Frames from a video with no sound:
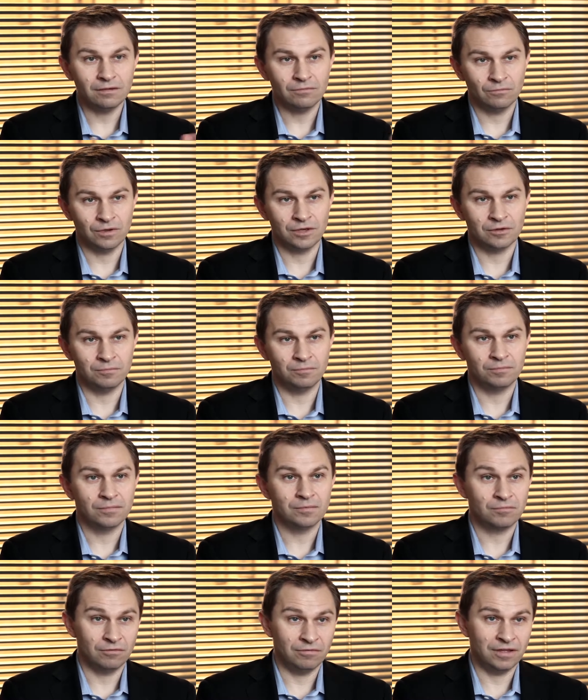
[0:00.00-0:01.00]
We could
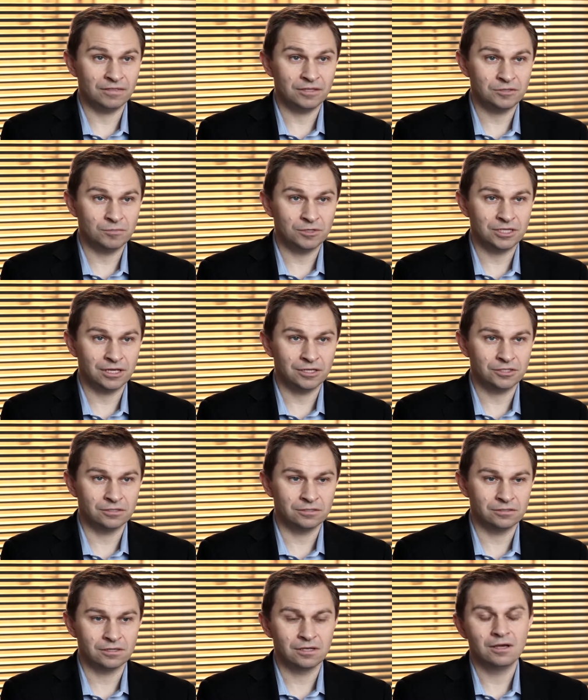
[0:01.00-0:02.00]
prevent these
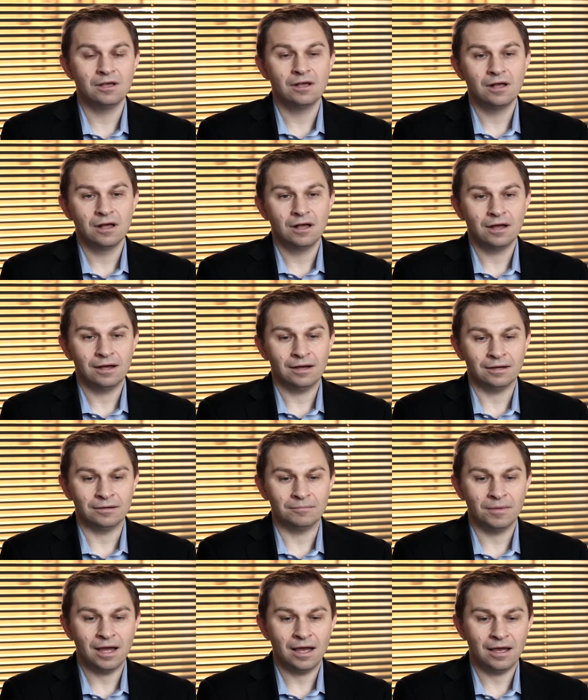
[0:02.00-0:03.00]
mutations,
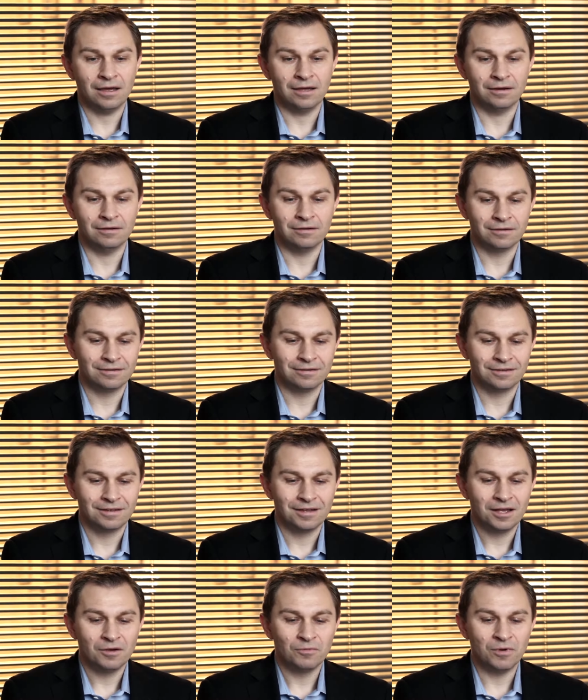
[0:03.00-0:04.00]
um, and
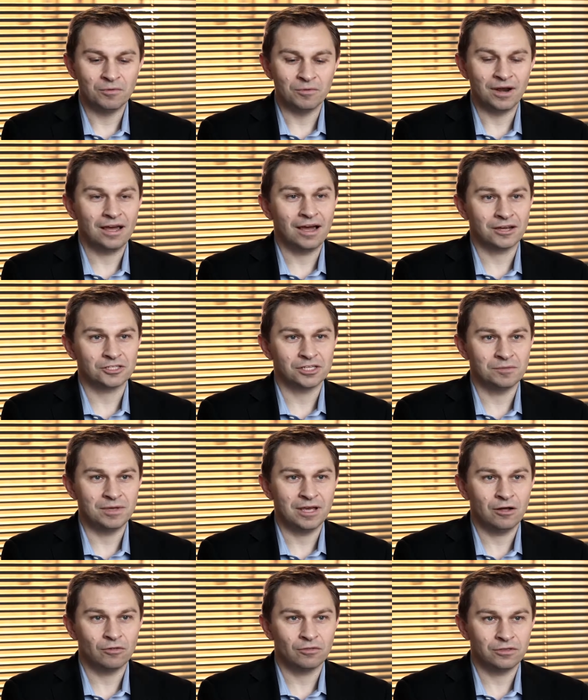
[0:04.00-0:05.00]
we would actually be
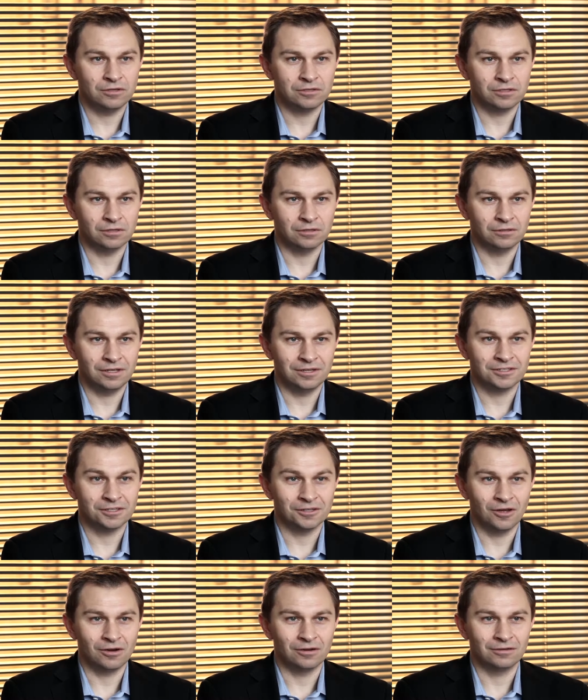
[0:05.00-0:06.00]
healthier to, into
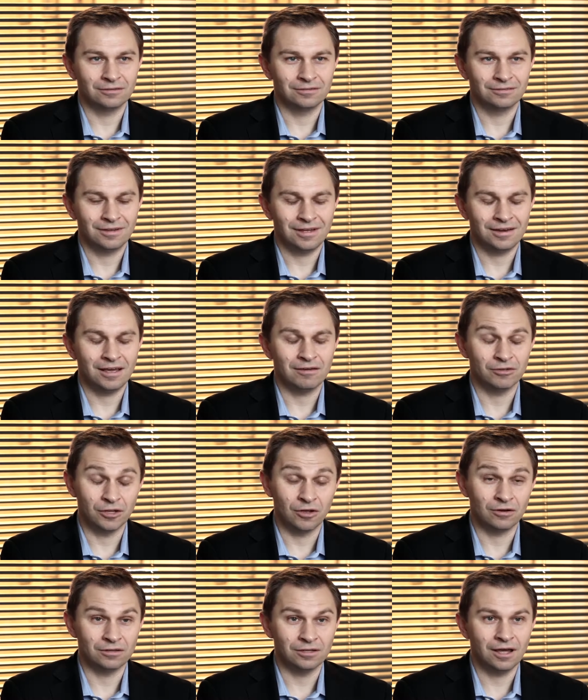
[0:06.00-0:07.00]
long and have a
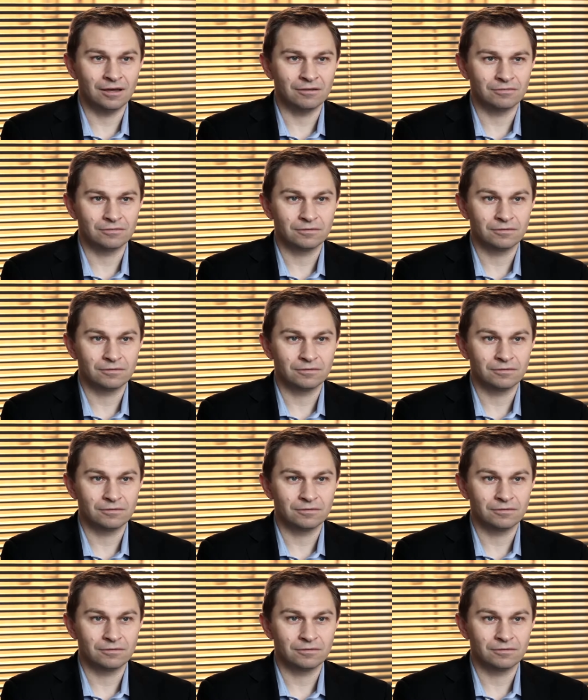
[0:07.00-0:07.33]
longer life.